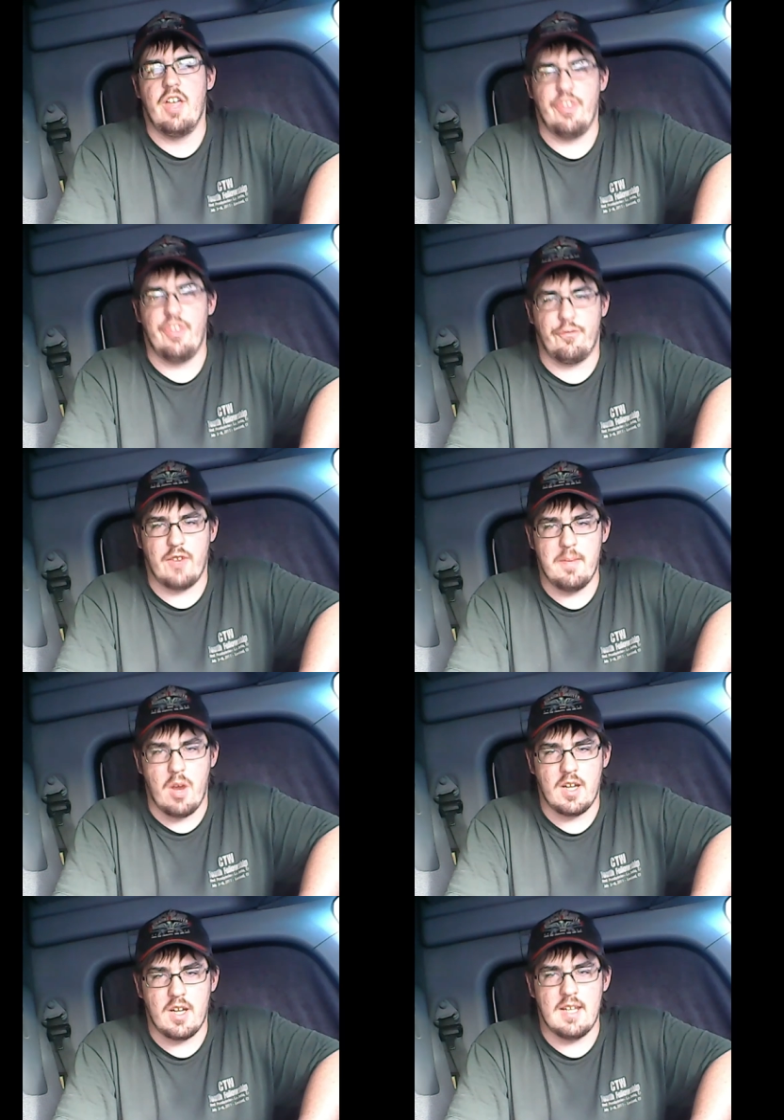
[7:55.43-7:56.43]
The free
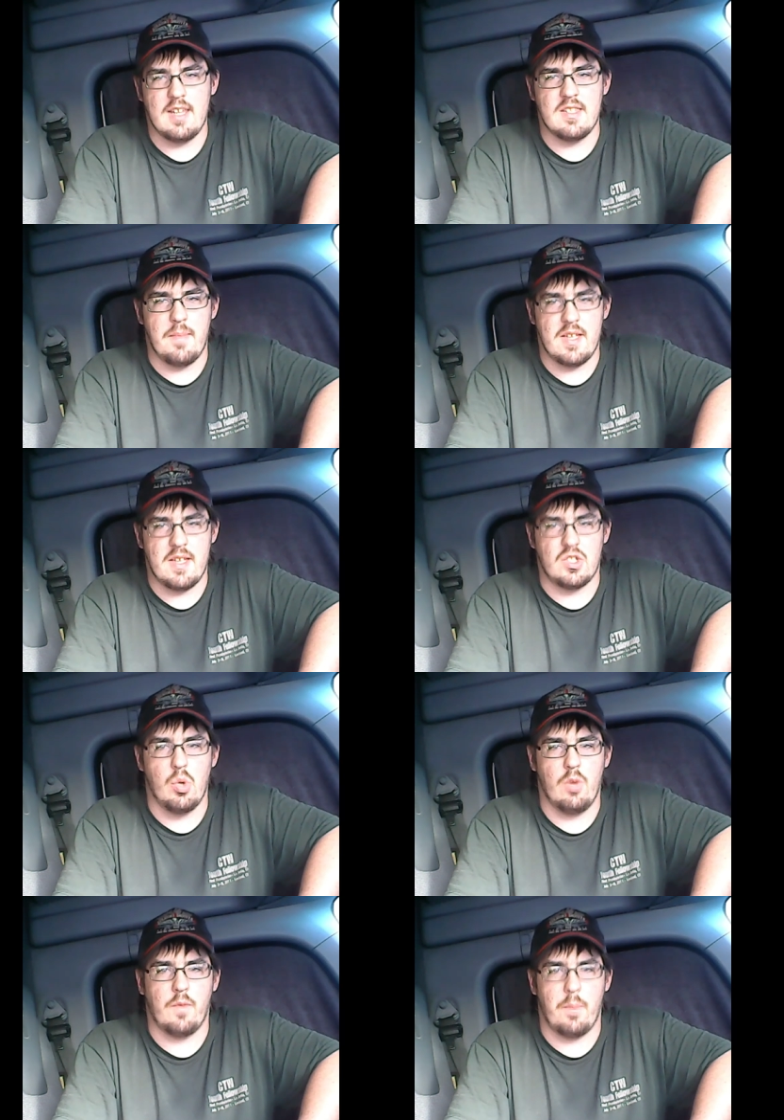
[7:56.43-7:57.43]
market is the best
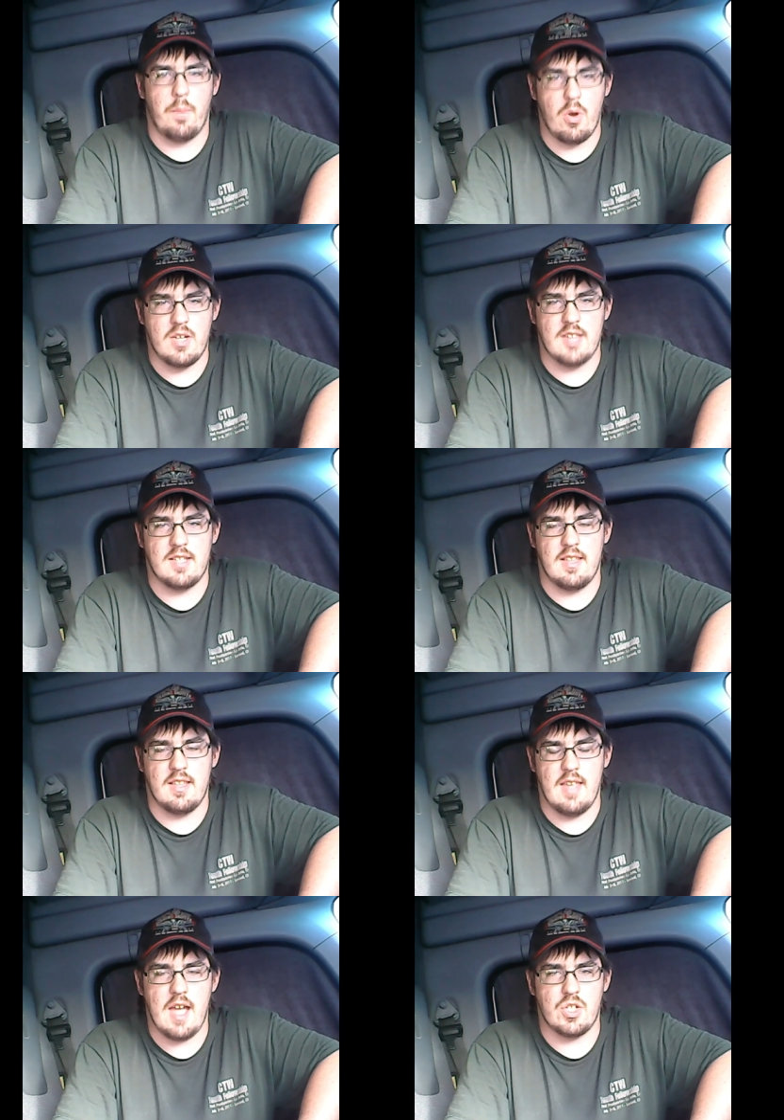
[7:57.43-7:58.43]
tool for protesting
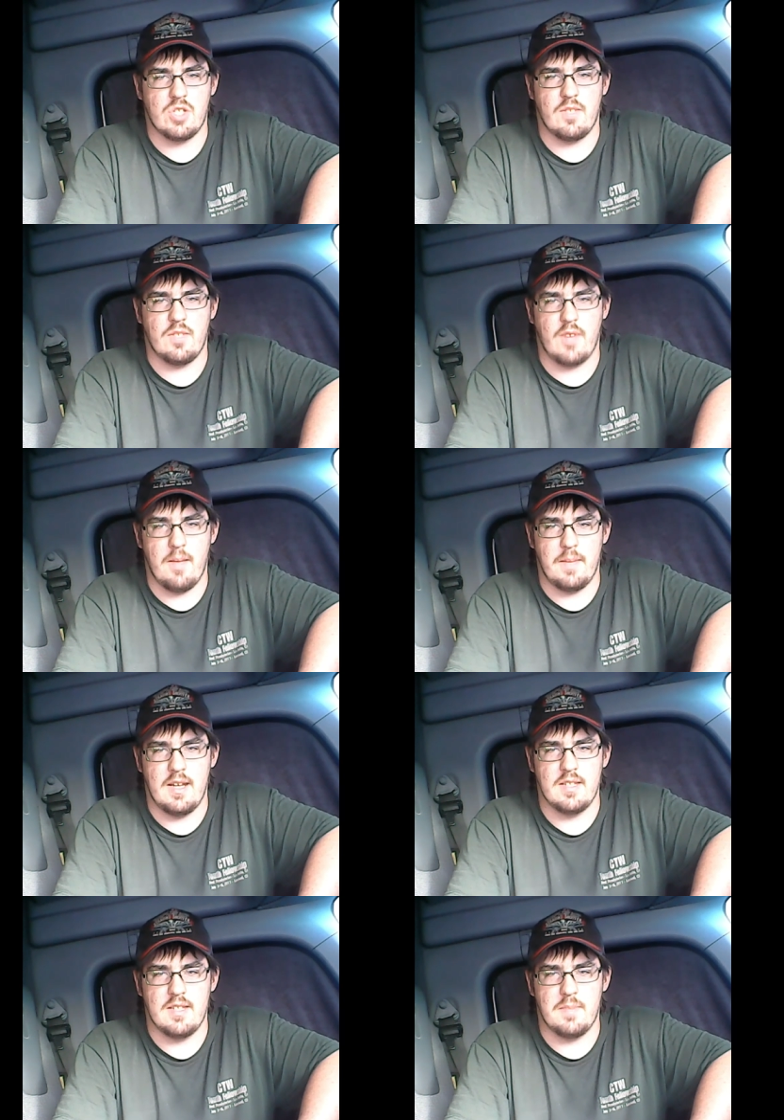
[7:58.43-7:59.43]
the actions of
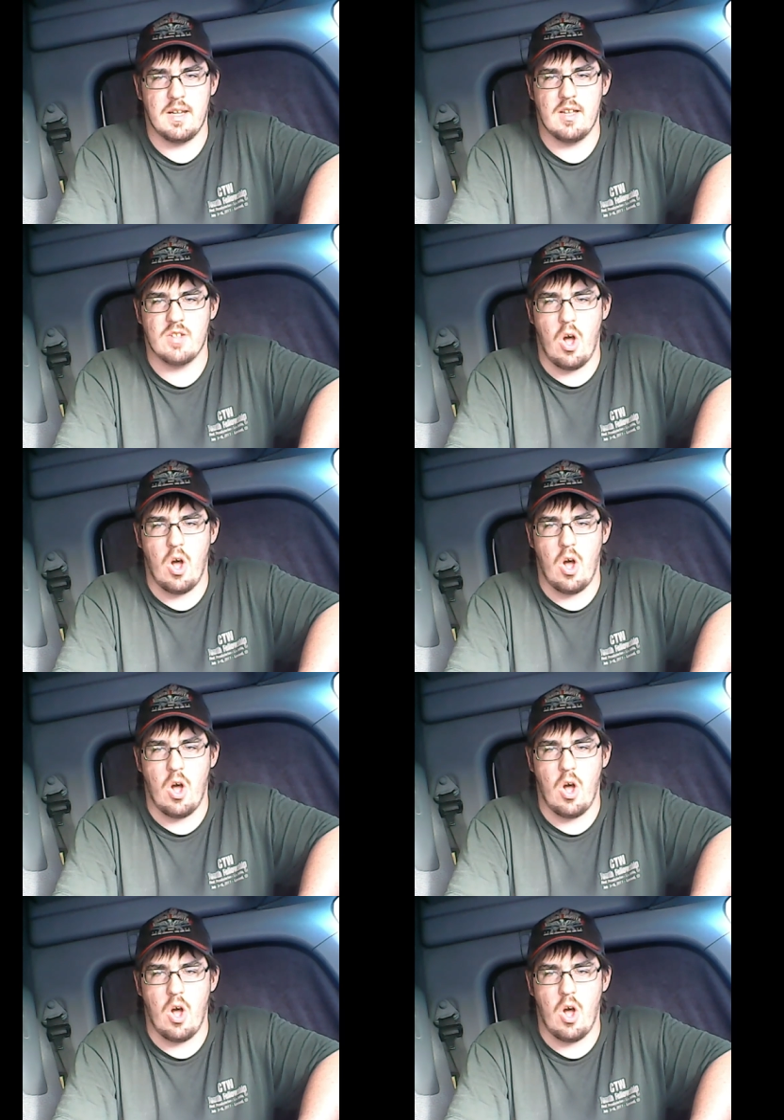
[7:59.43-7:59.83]
companies because